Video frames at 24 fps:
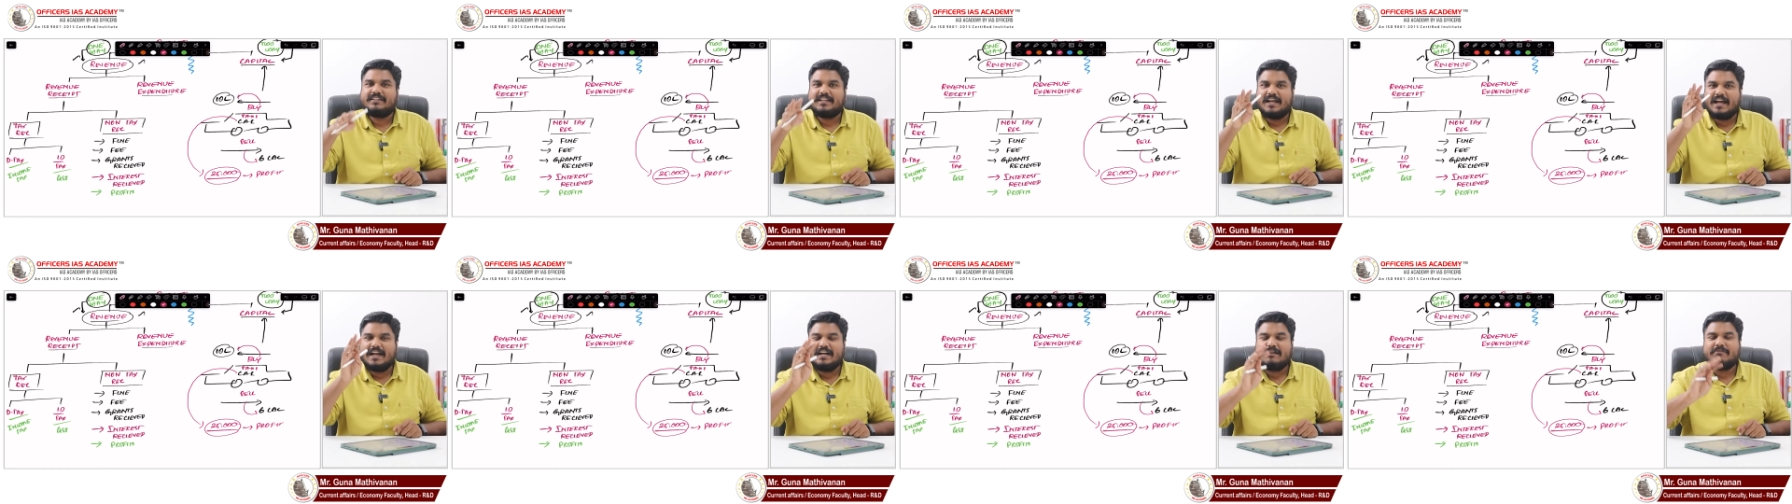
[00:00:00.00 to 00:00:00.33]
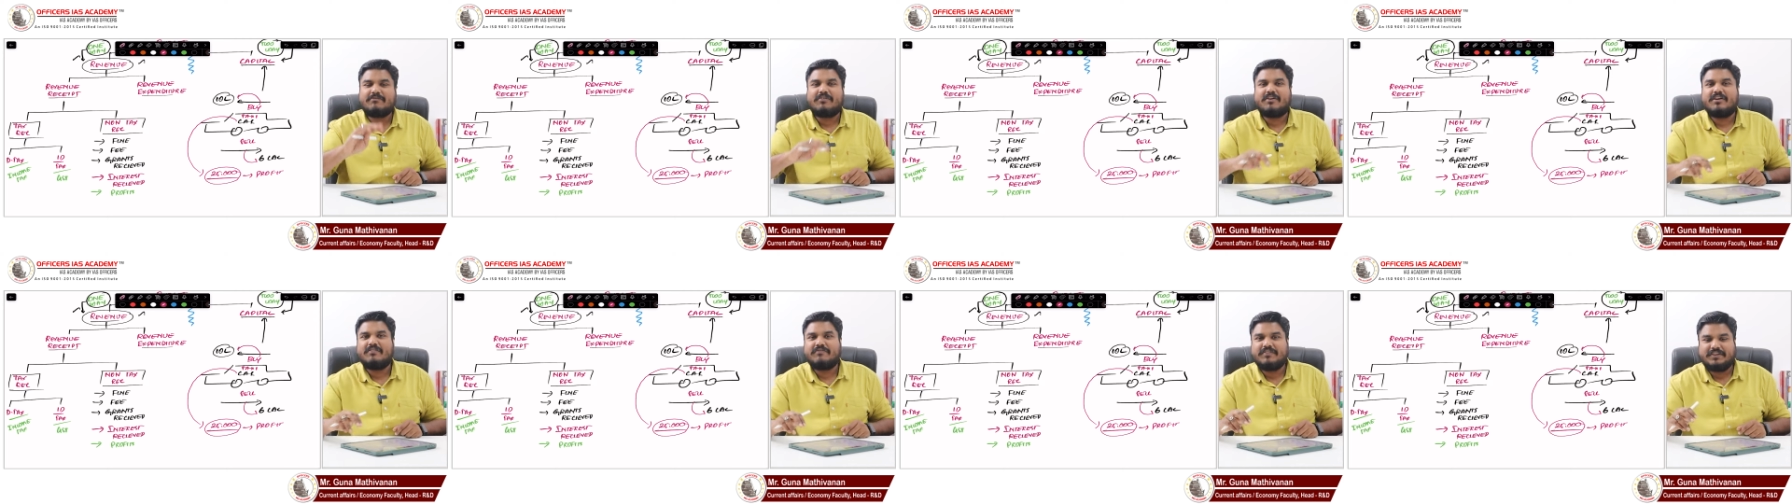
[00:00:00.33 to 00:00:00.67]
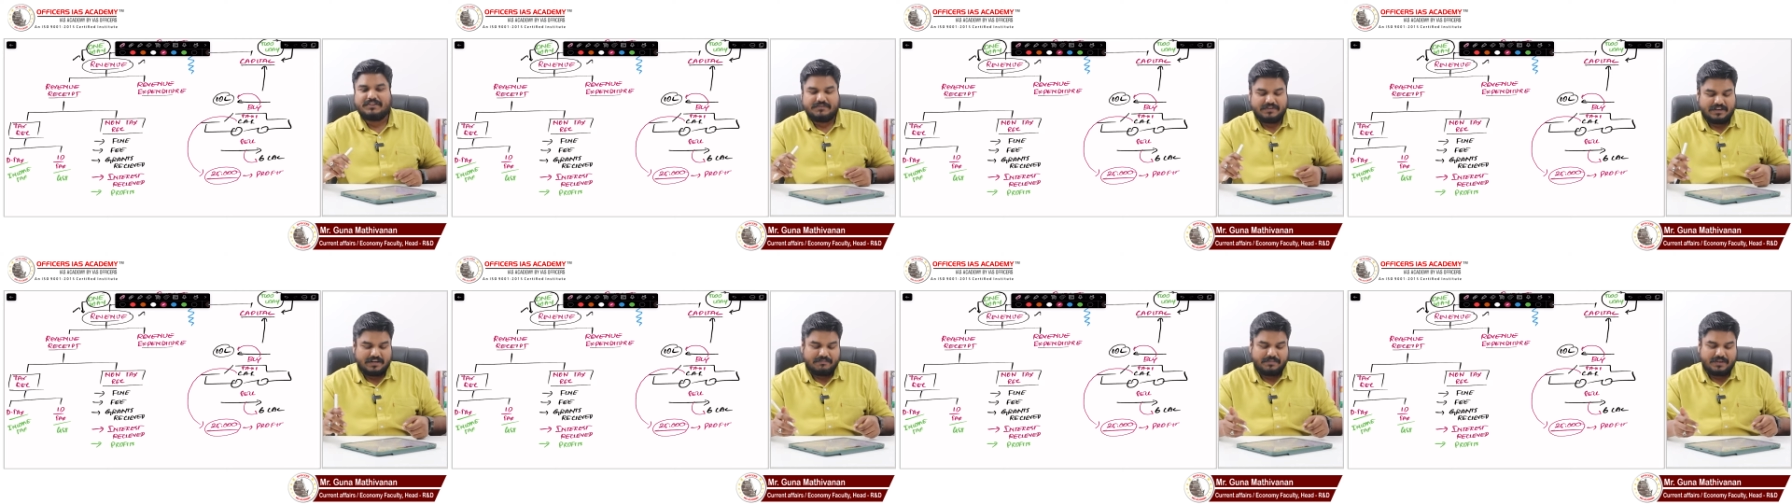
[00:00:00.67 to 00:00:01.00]
that
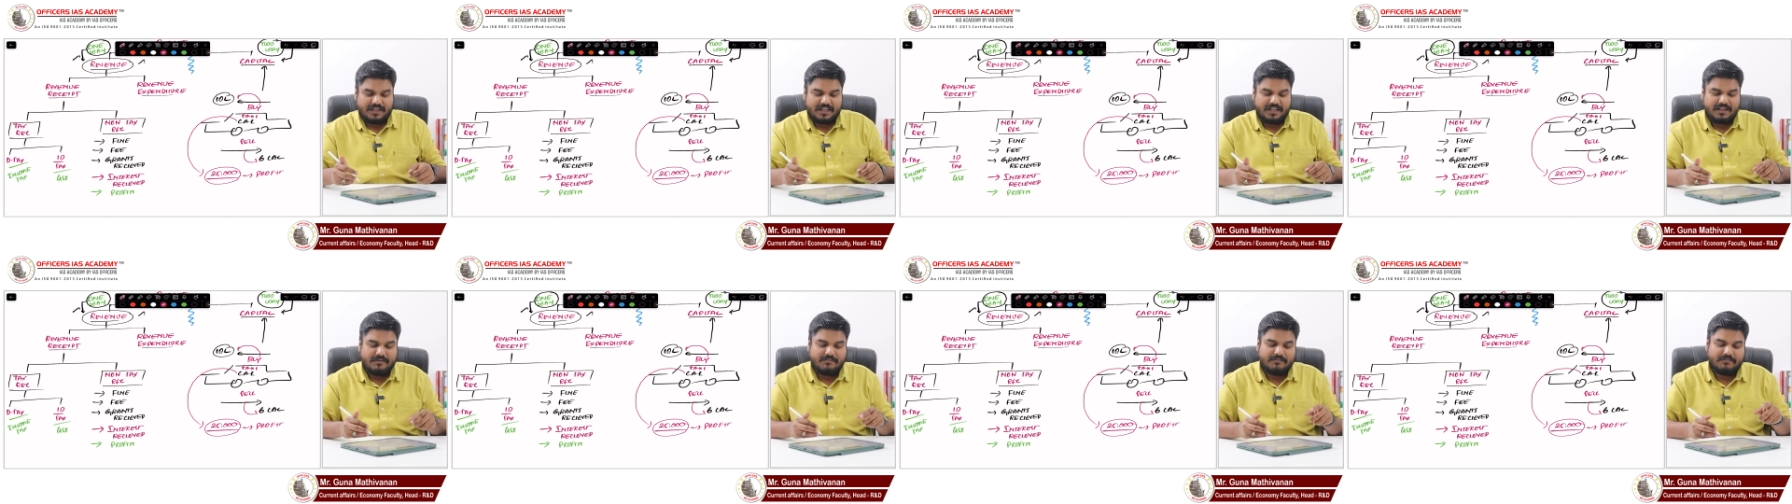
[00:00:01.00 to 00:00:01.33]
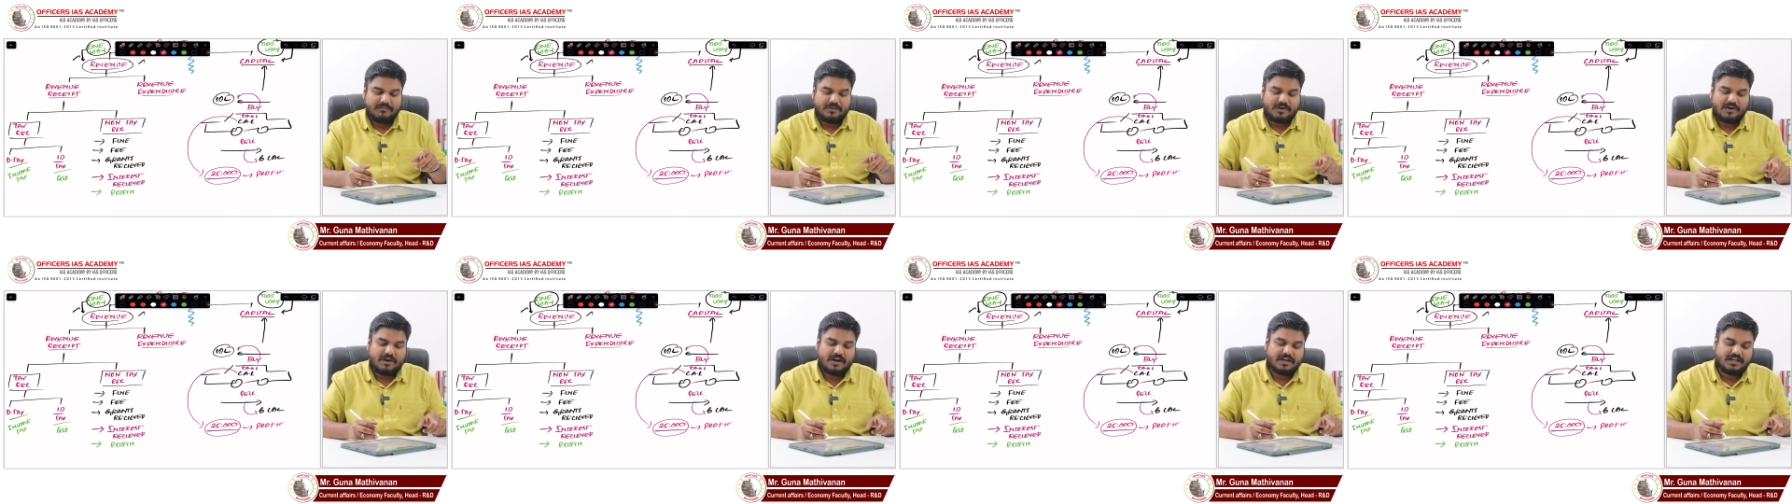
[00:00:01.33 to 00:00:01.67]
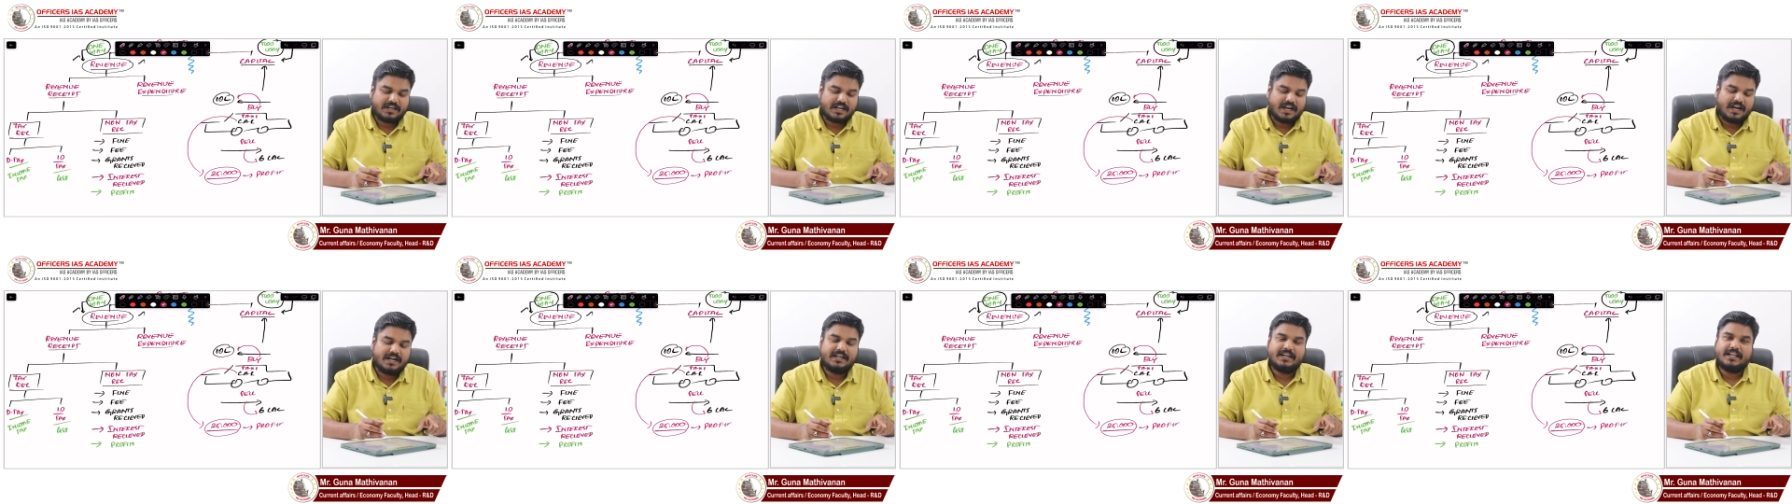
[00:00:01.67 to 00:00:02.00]
profit will be brought
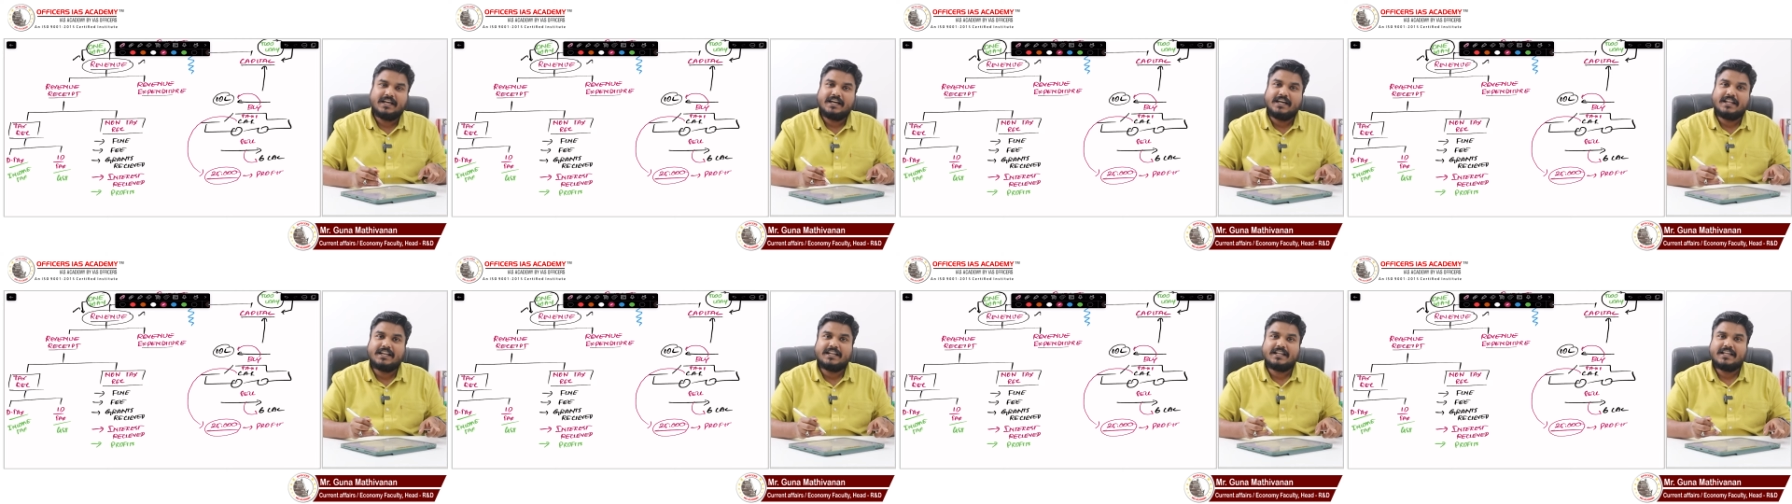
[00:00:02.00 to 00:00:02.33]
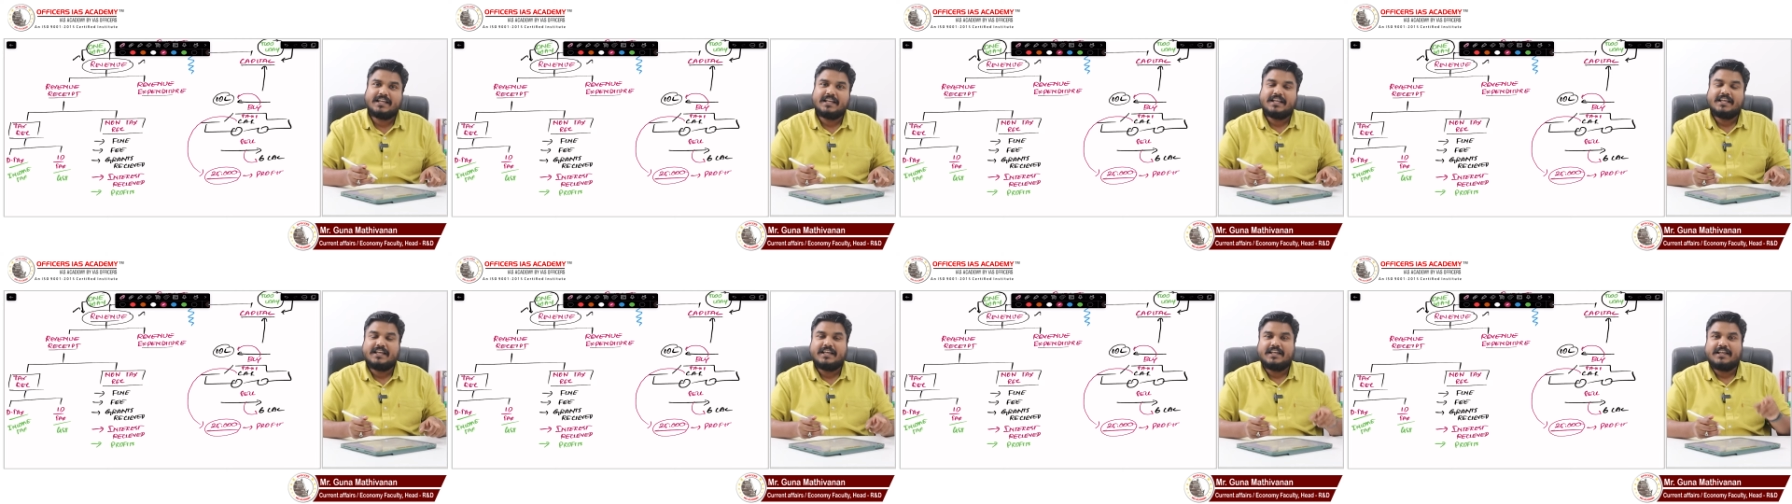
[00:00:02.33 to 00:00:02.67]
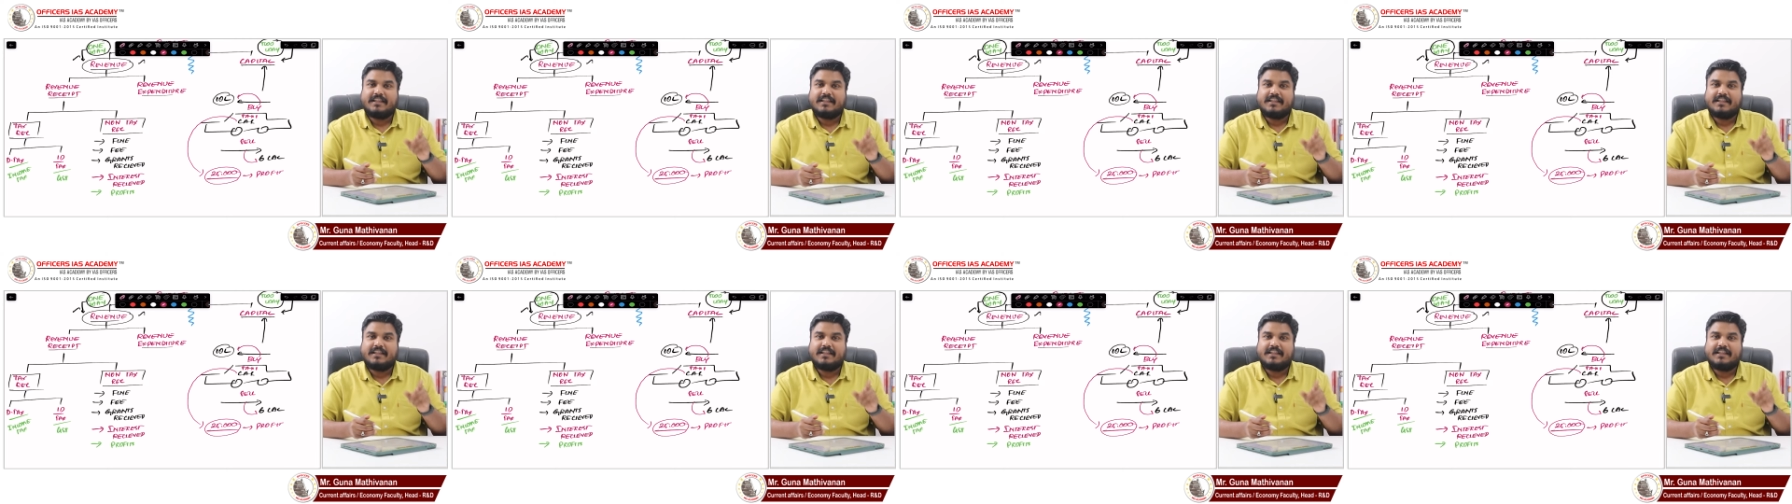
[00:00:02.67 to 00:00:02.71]
under,